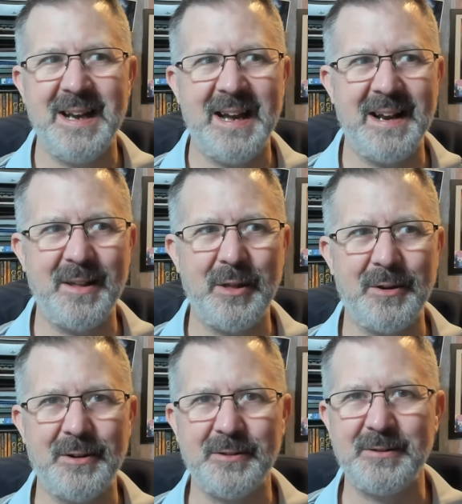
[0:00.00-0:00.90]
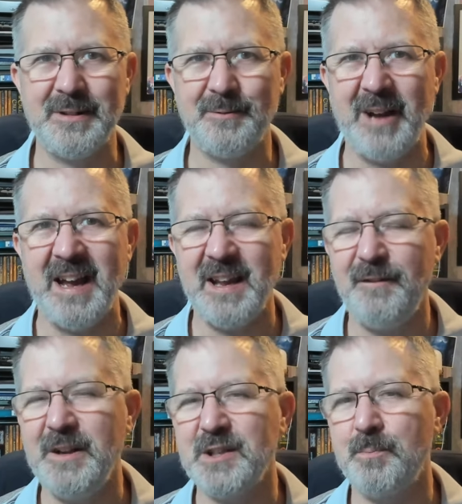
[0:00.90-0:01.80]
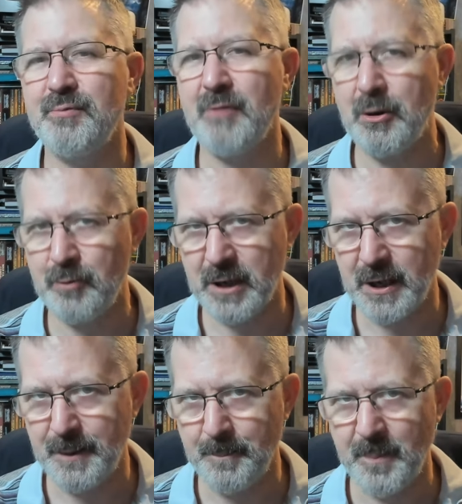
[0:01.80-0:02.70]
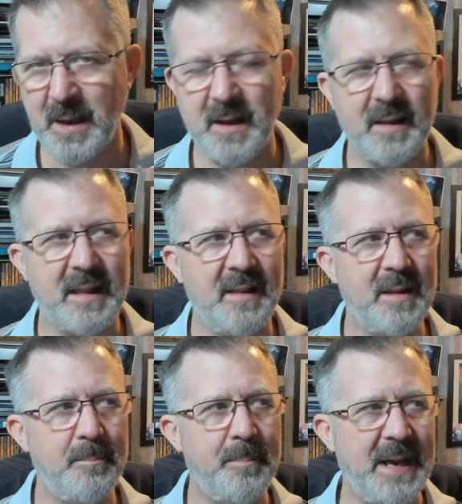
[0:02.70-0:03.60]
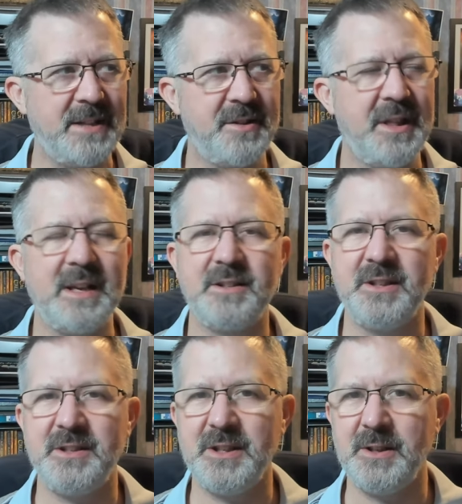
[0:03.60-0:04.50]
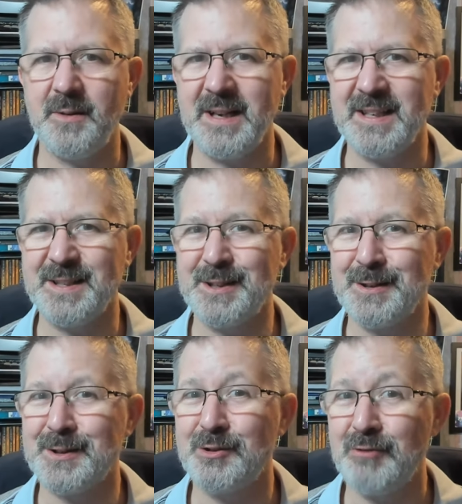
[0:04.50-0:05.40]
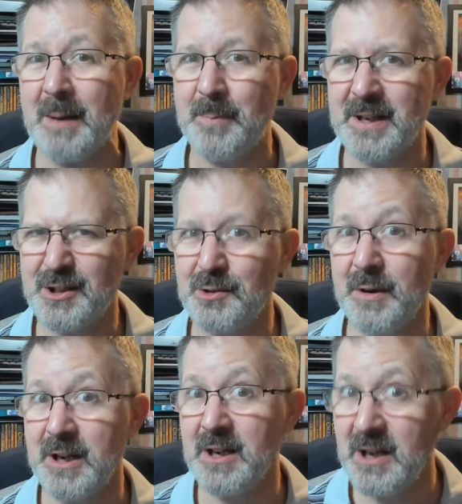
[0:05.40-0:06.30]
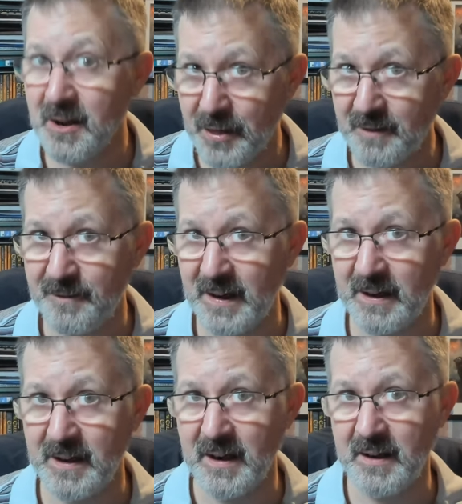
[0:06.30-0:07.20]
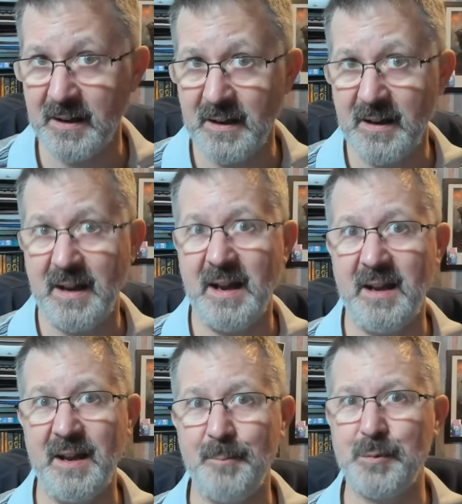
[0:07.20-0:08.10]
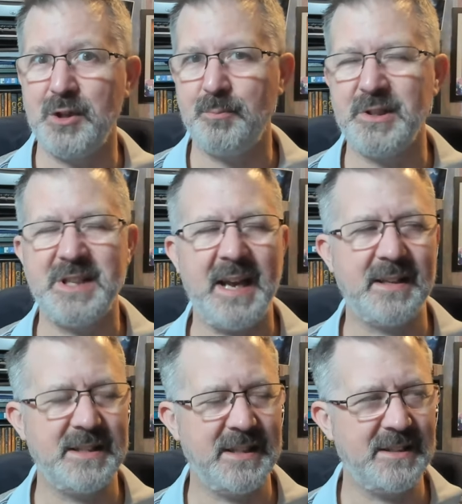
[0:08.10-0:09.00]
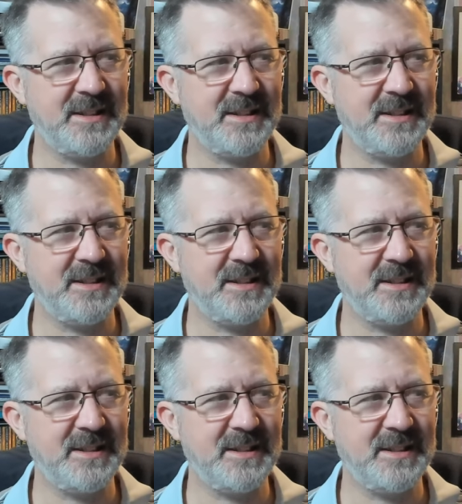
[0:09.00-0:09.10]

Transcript: And I thought, right, if it's broken, then the best thing to do is to strap it to another finger um, to protect it.